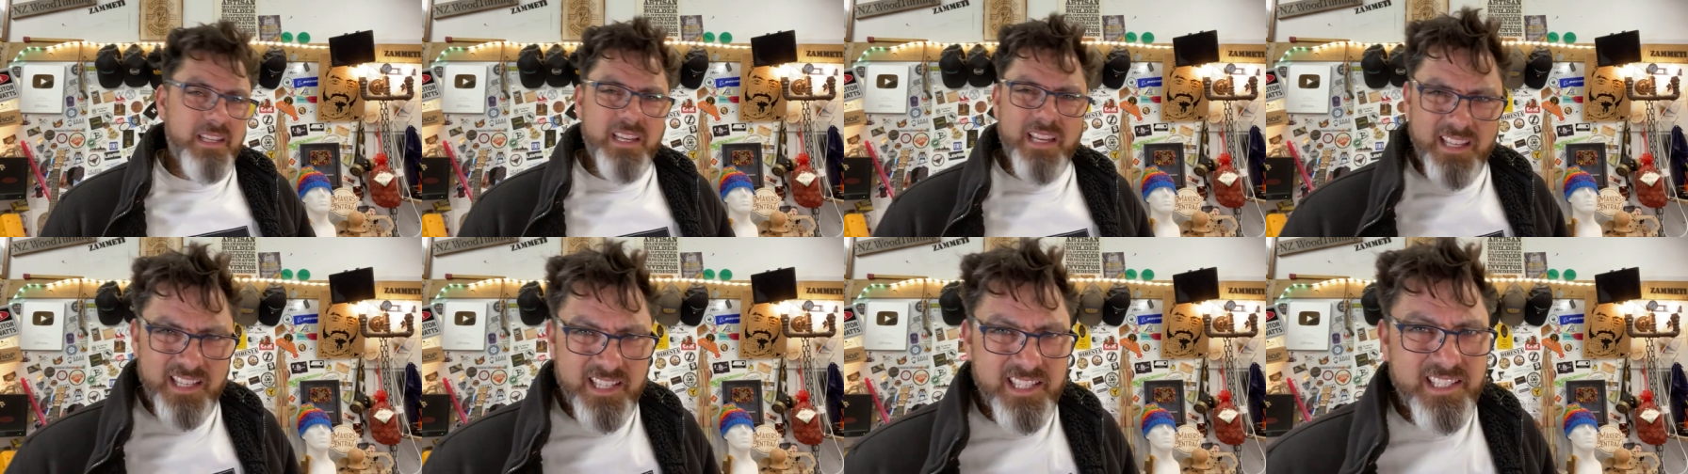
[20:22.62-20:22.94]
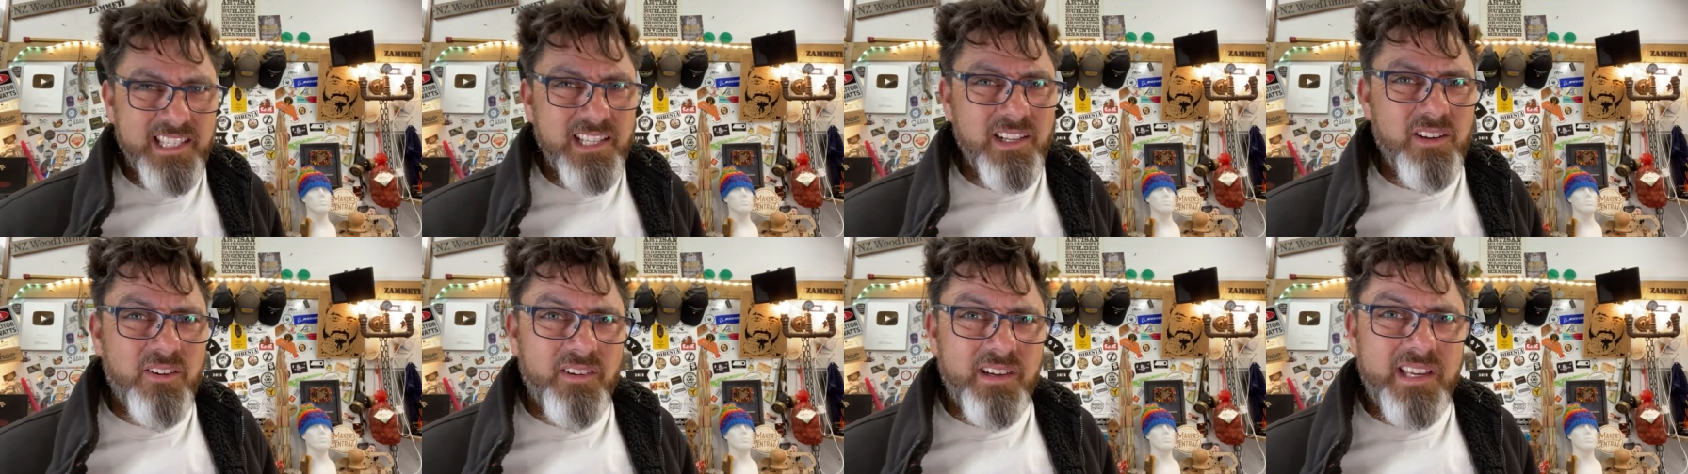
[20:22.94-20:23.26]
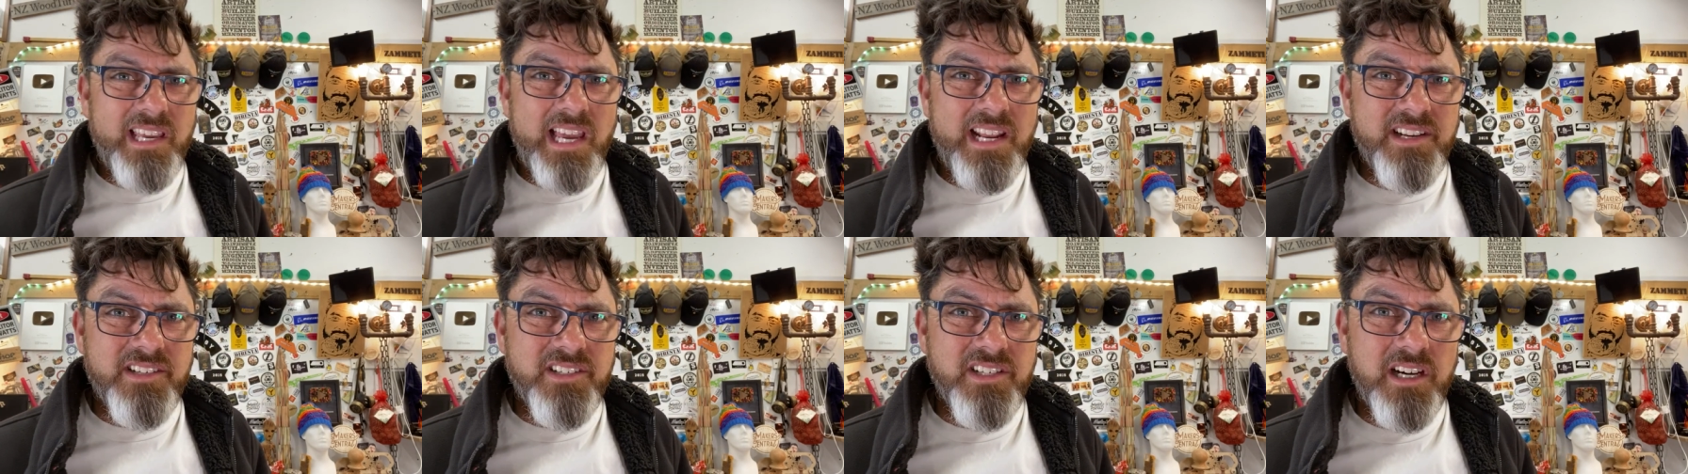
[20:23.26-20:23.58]
It's still on
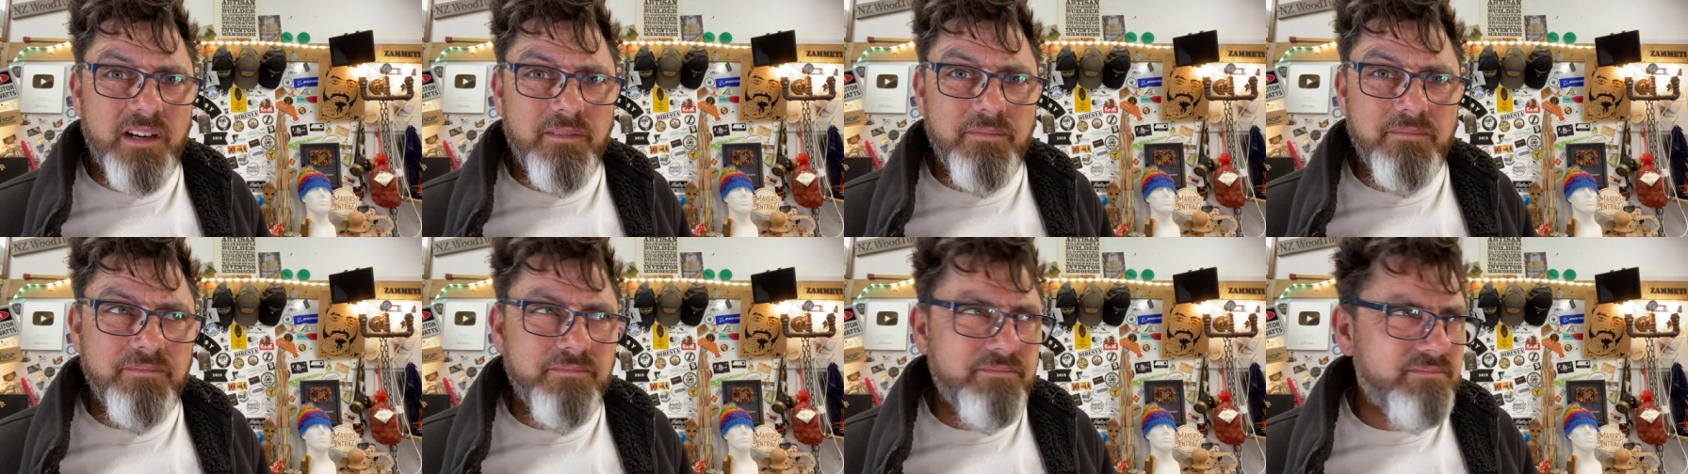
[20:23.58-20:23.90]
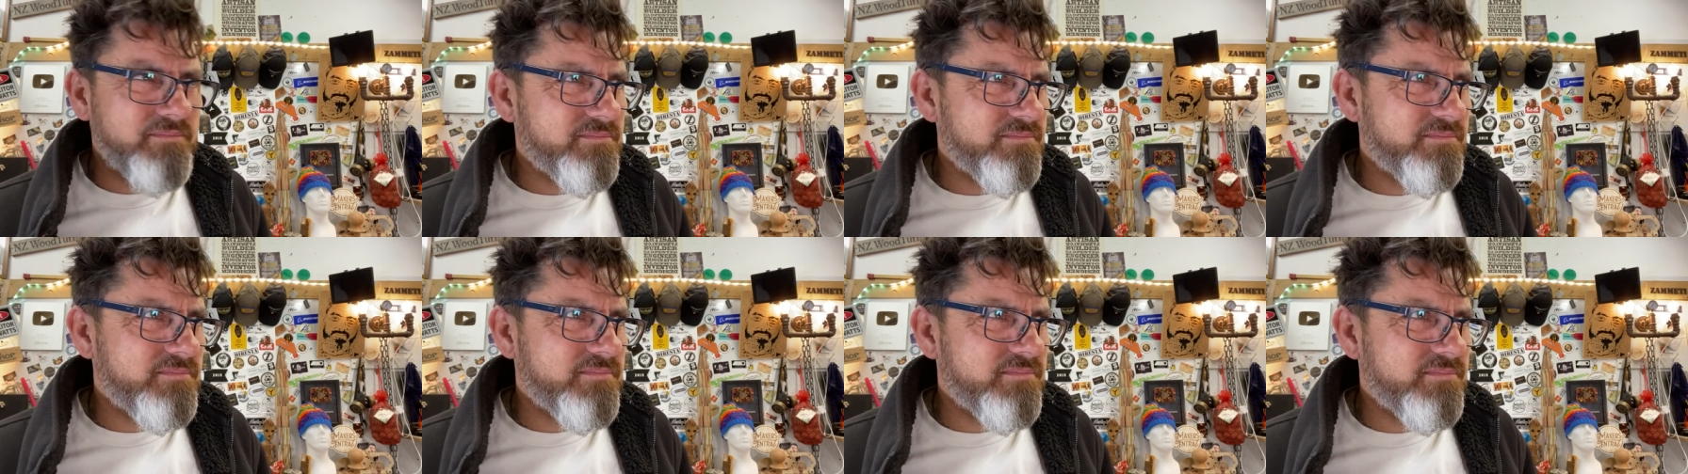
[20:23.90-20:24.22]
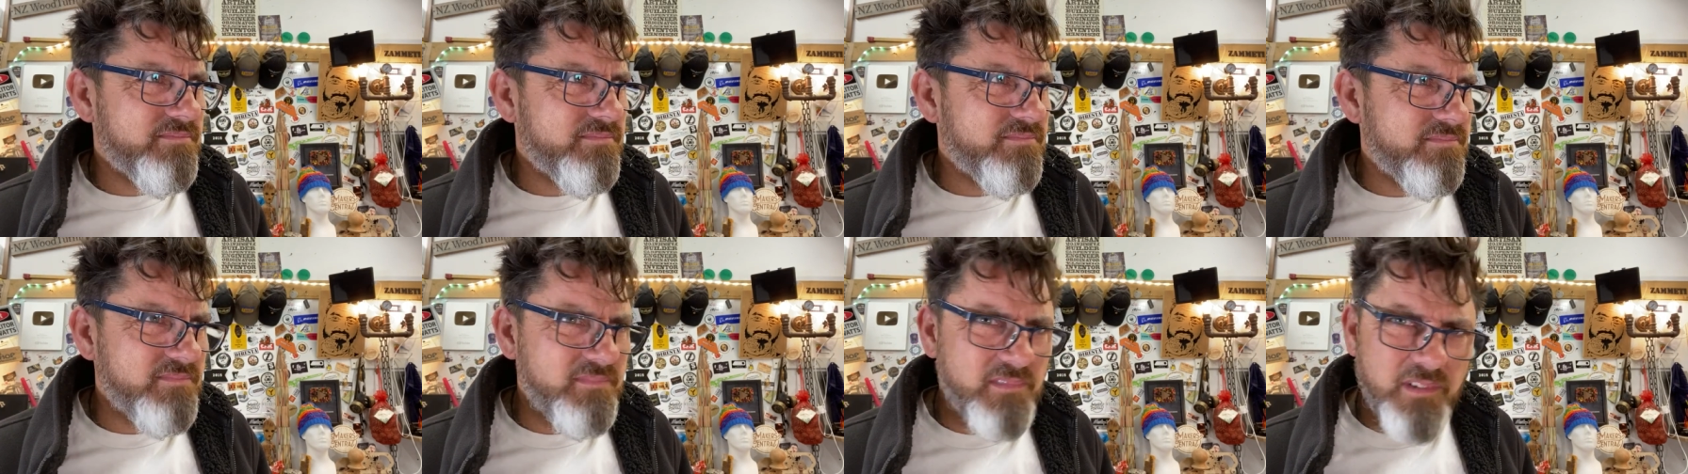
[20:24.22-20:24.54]
catch up,
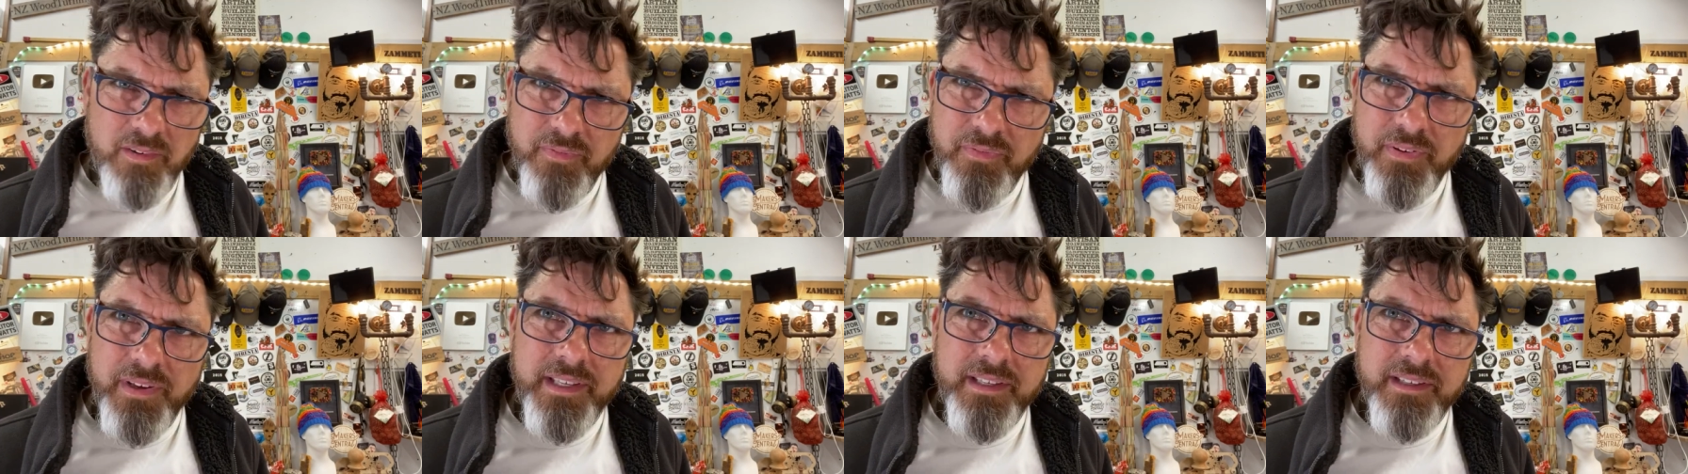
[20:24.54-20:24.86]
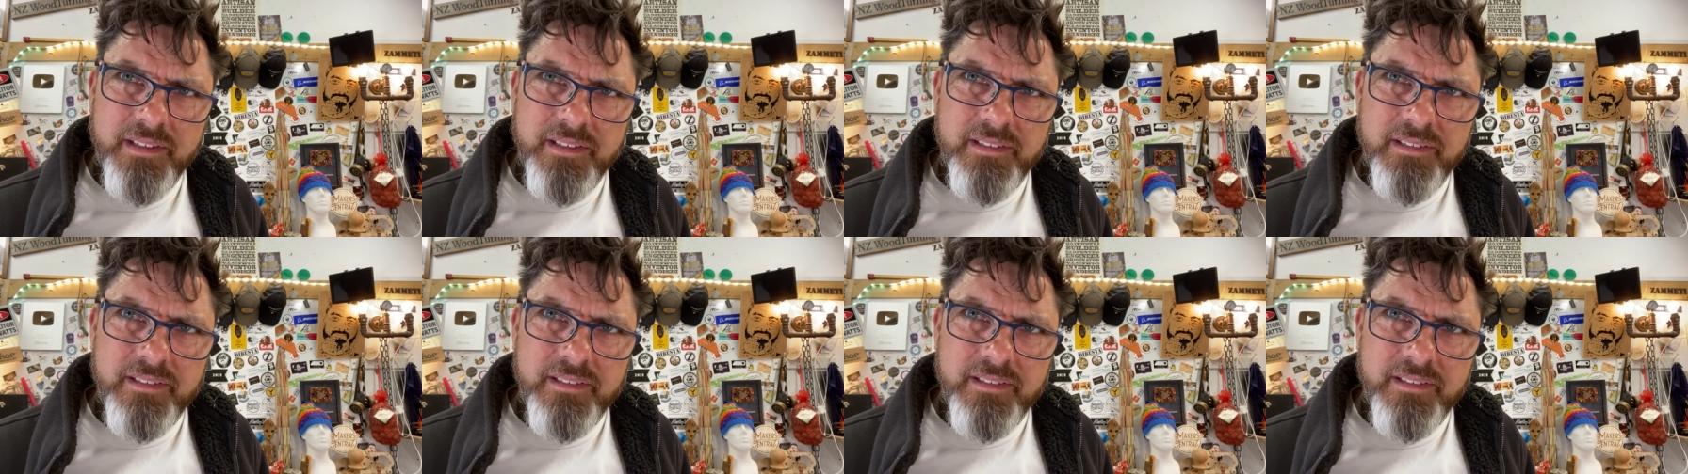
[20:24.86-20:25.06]
I think.